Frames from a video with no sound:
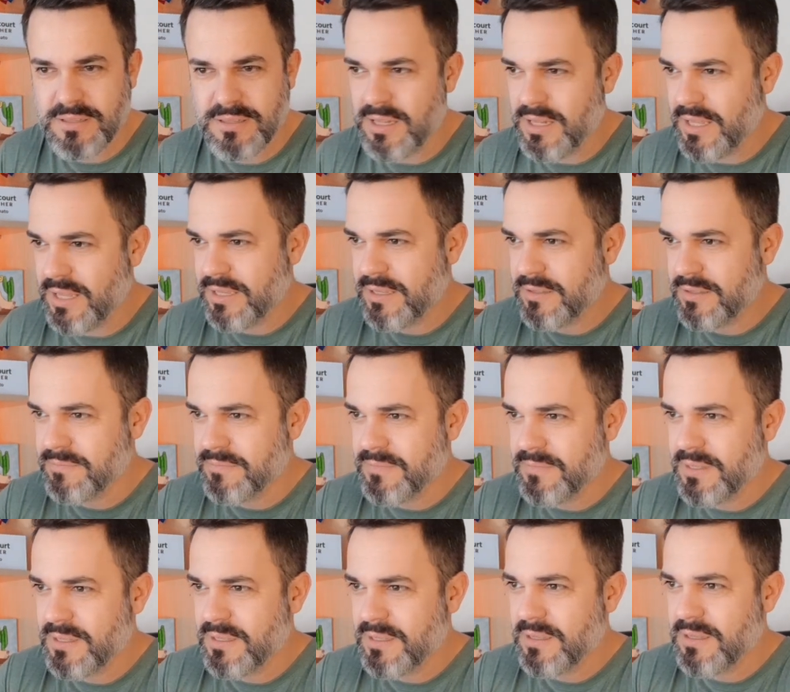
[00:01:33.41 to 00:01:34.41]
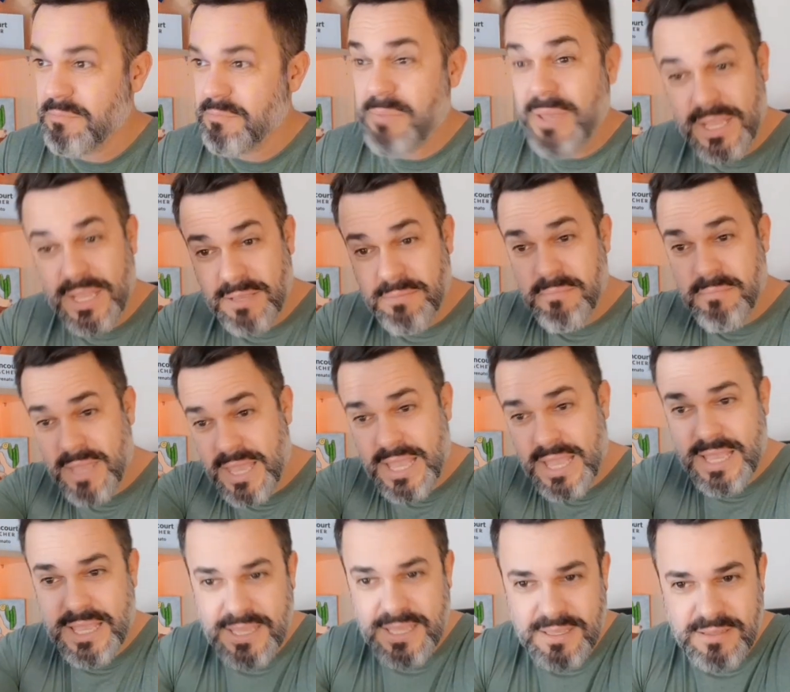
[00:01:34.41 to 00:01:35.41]
Like, pick
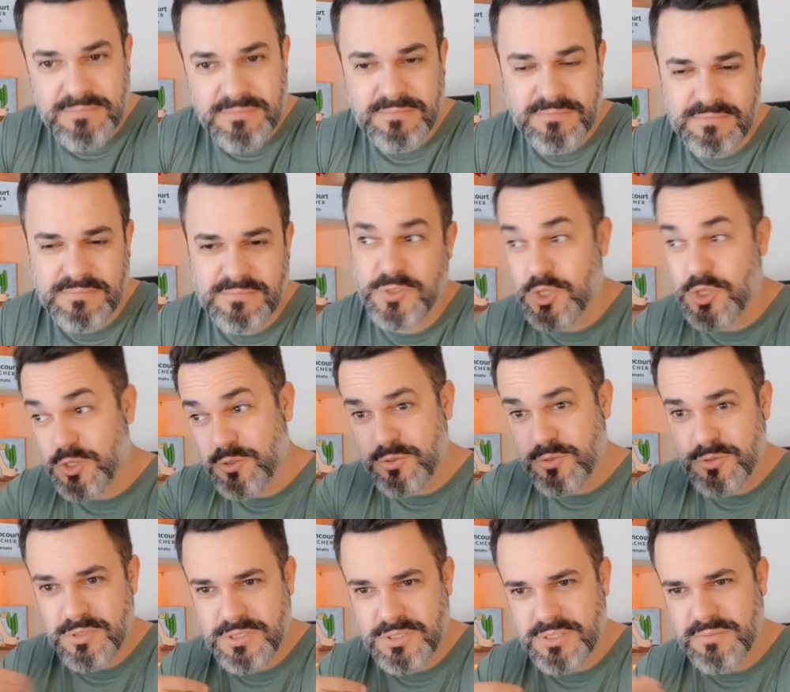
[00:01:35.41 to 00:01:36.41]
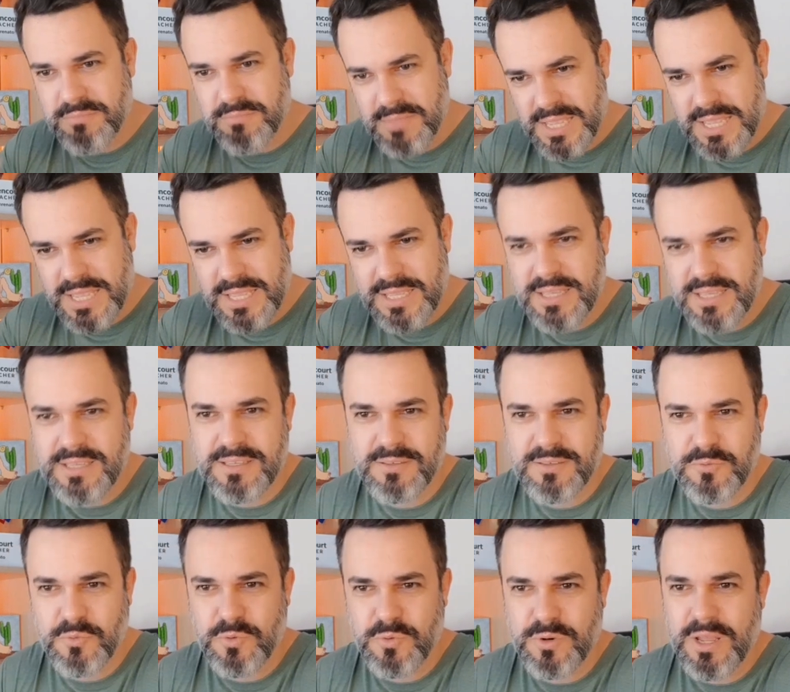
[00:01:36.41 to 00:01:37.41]
me, choose me,
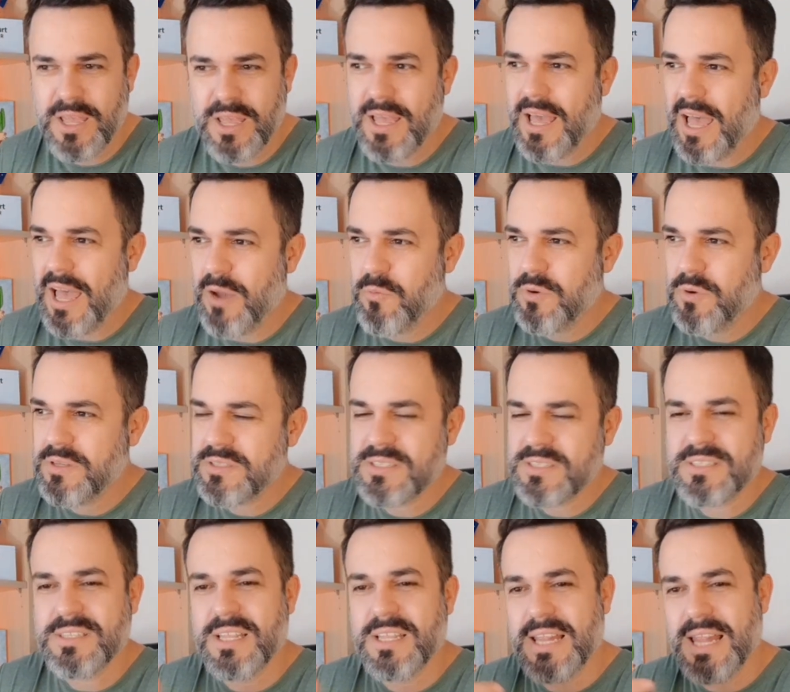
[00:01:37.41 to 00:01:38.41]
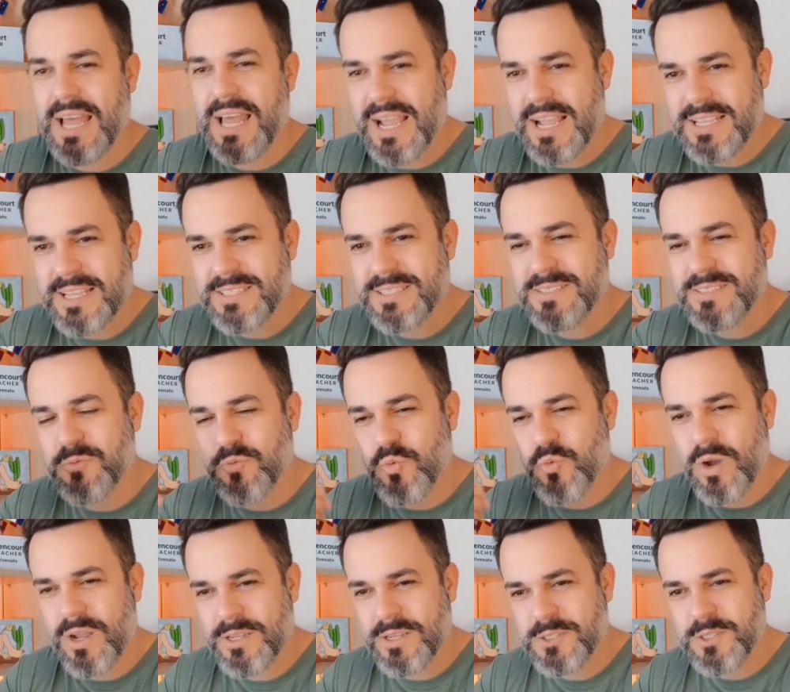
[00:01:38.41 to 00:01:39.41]
or I was the last
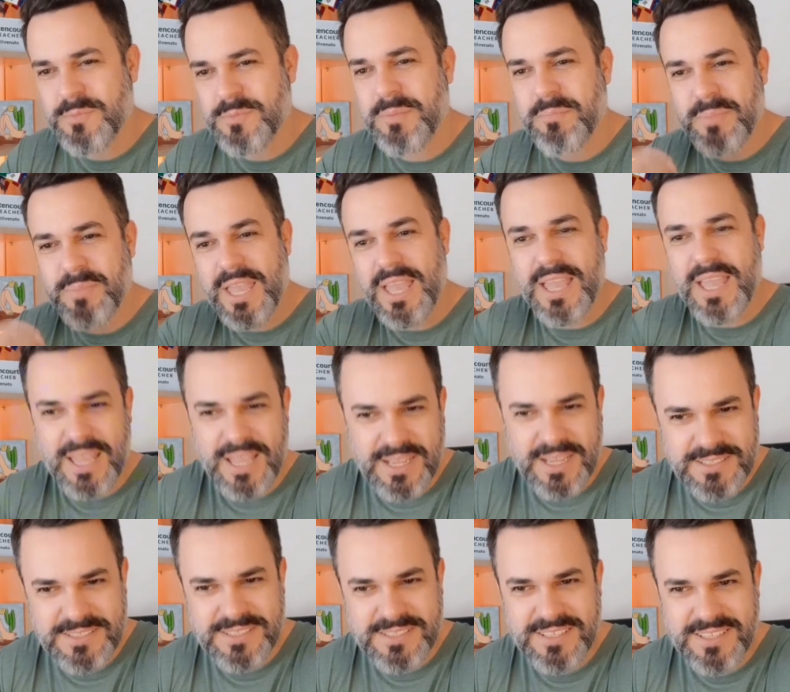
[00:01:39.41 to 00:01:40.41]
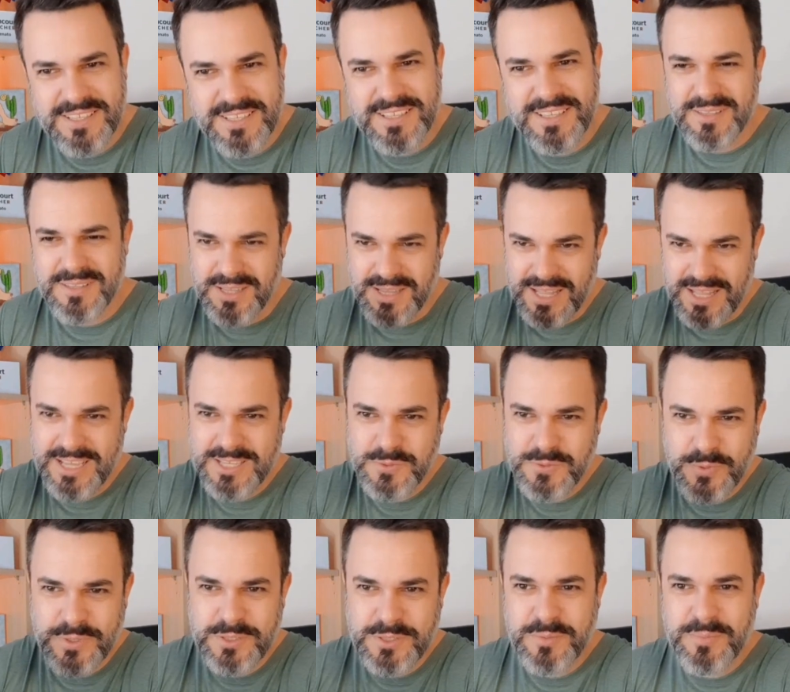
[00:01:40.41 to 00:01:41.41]
one to be picked, the last
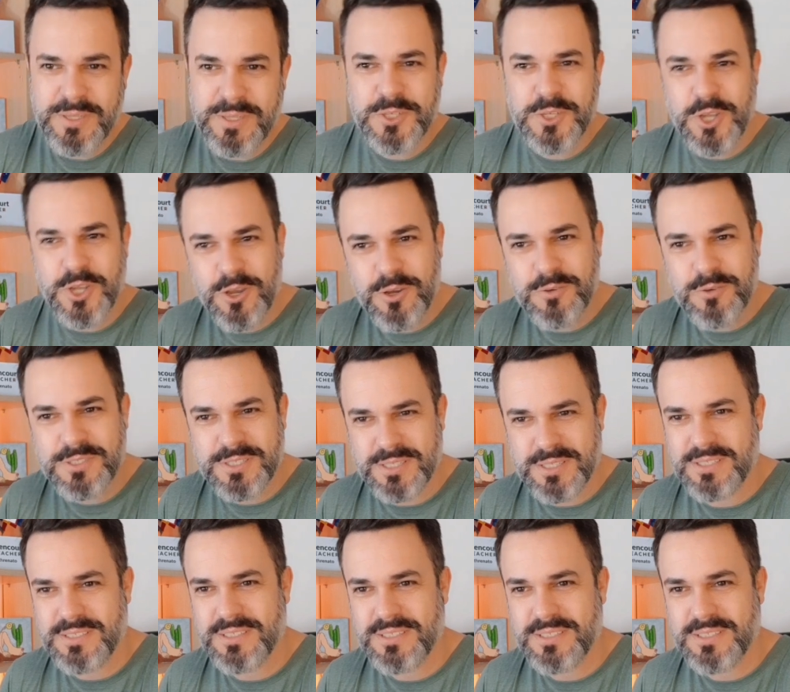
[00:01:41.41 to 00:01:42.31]
one to be chosen.